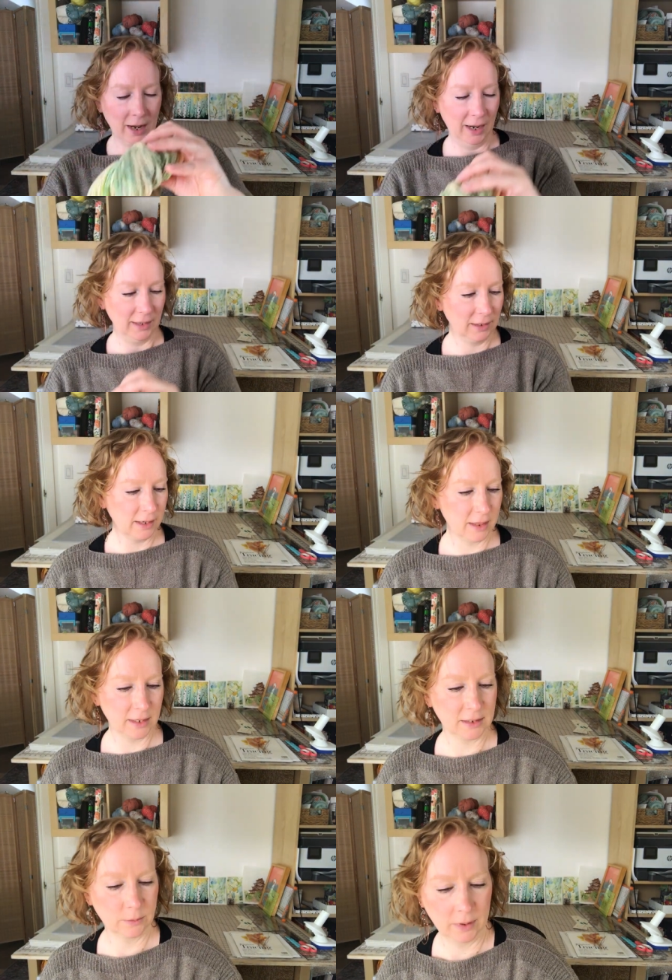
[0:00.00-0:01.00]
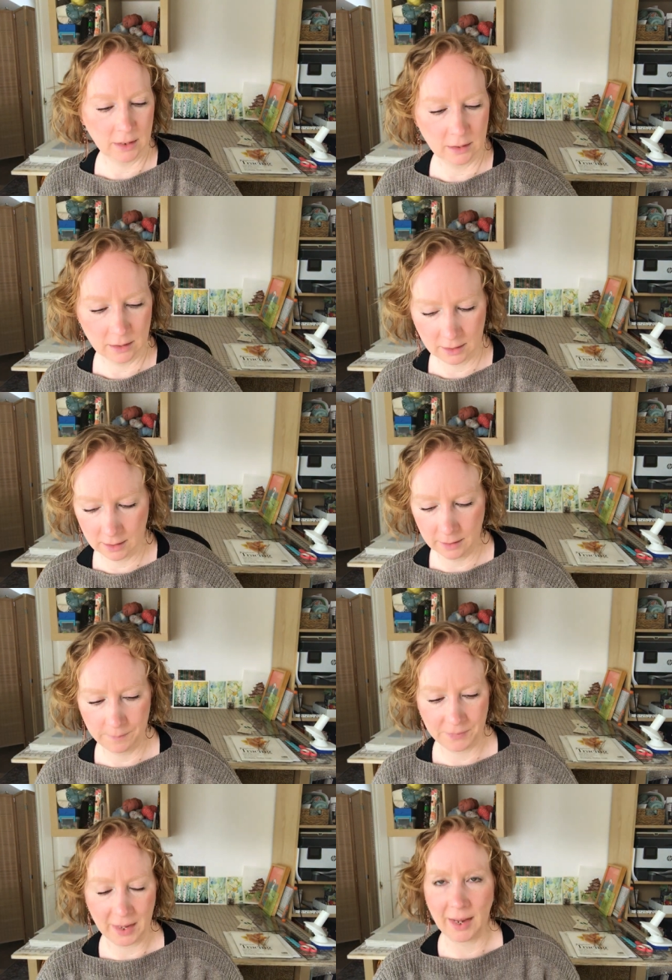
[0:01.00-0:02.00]
I like this one
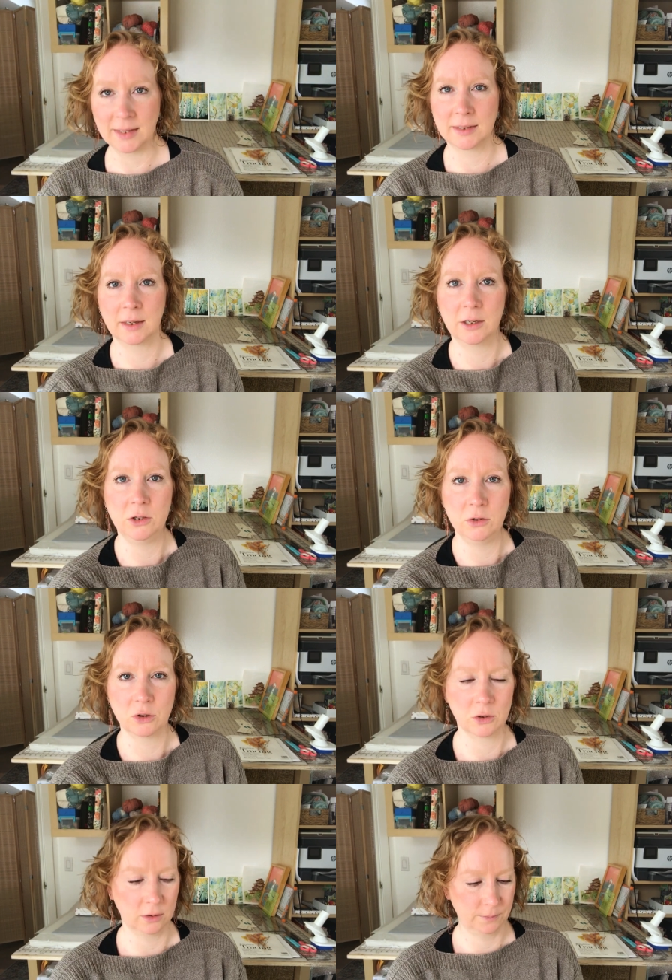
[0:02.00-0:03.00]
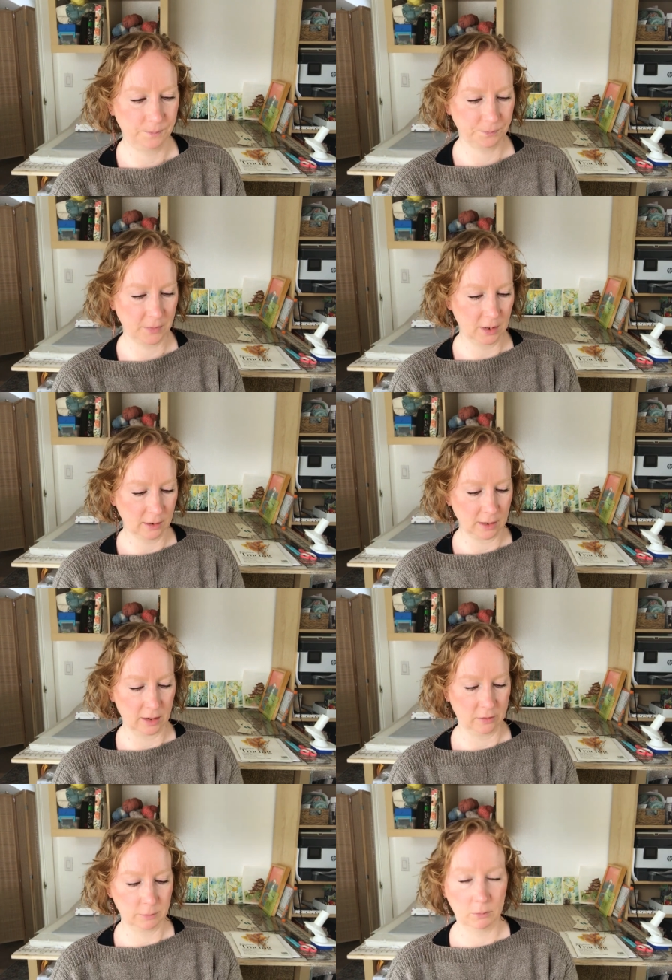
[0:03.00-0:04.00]
um, as a neutral,
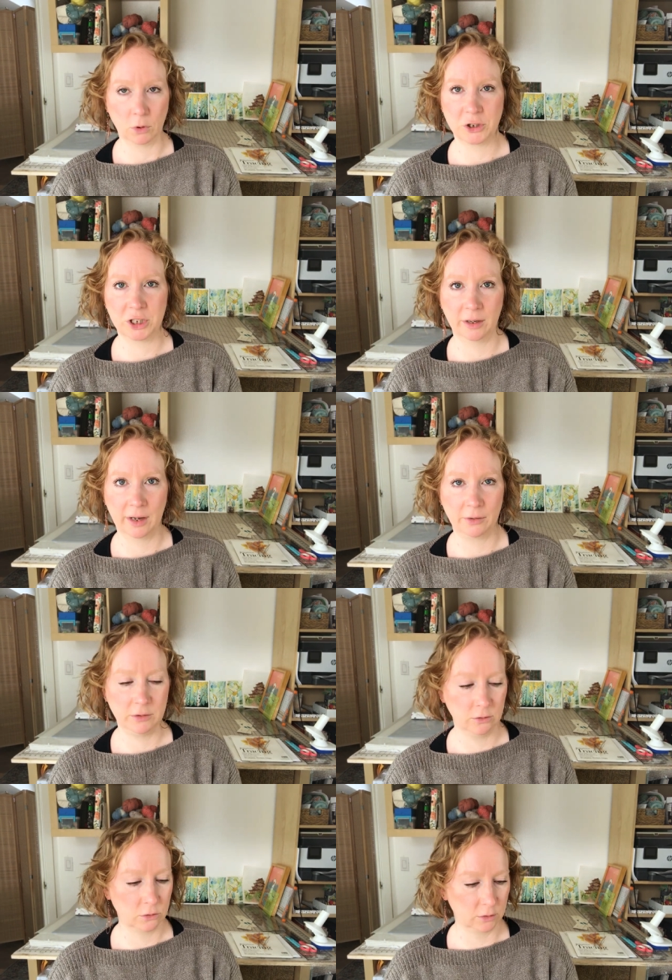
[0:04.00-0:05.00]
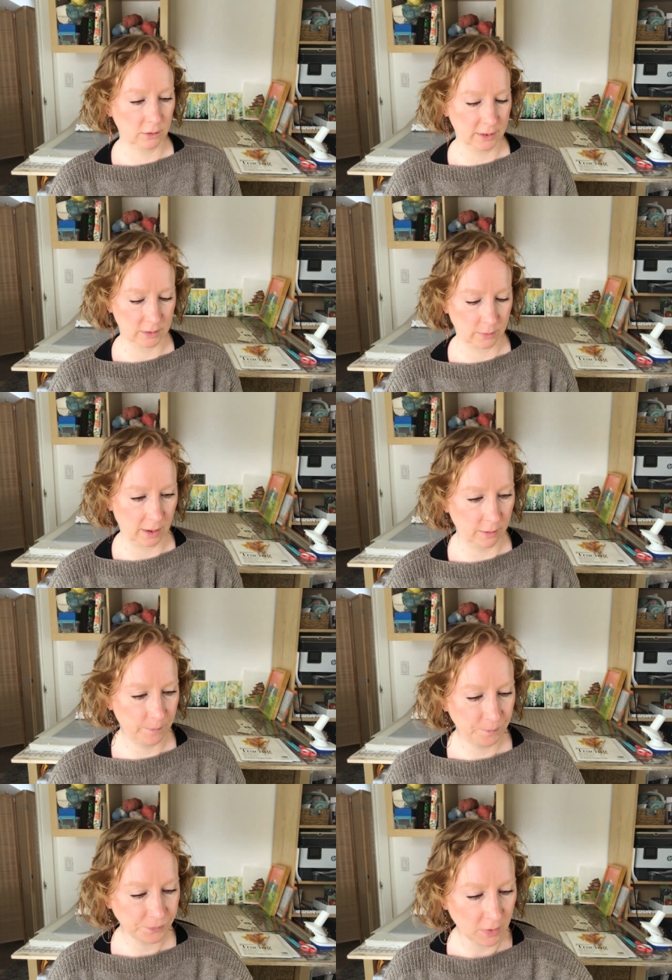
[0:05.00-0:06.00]
kind of a more chilled out neutral as well.
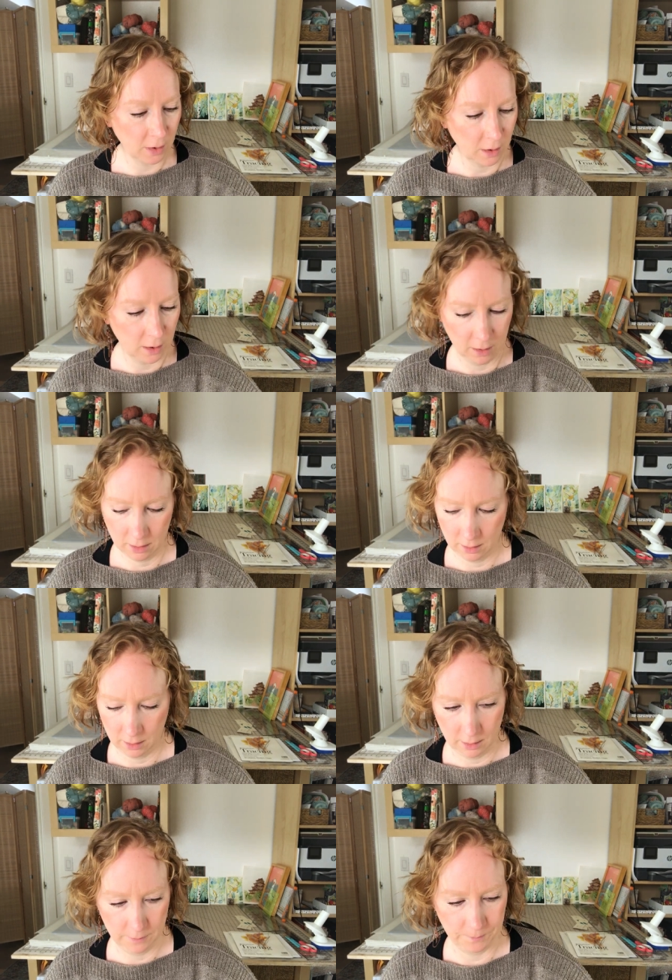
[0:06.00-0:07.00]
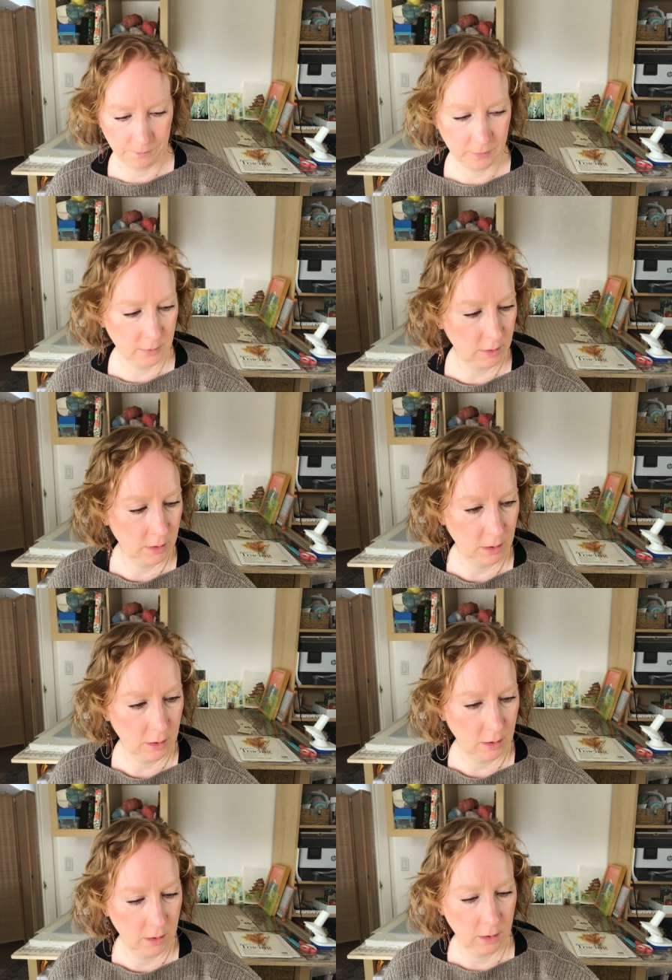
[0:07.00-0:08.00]
Um,
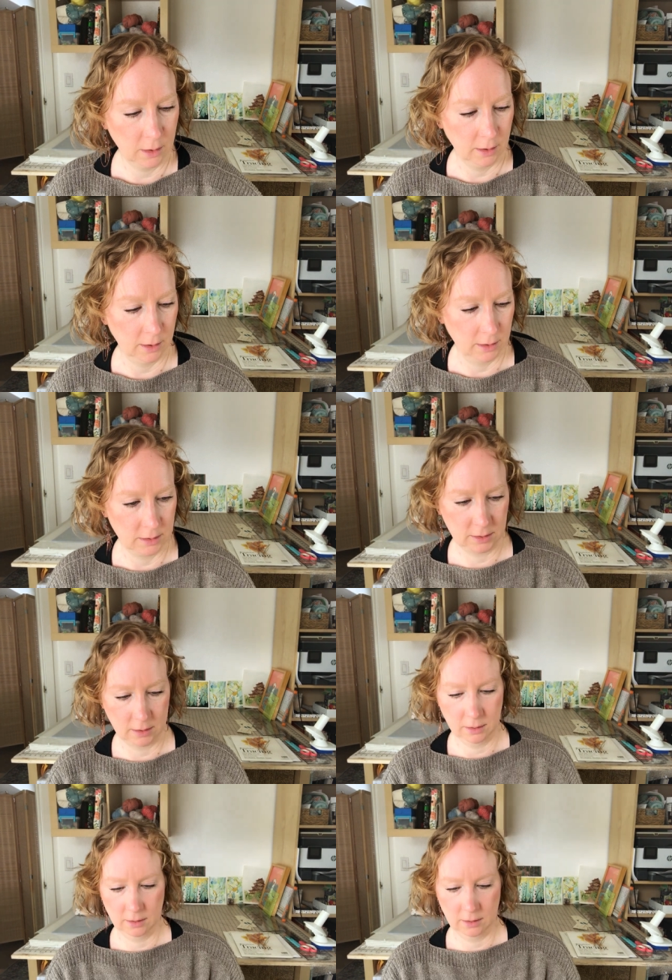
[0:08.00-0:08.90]
it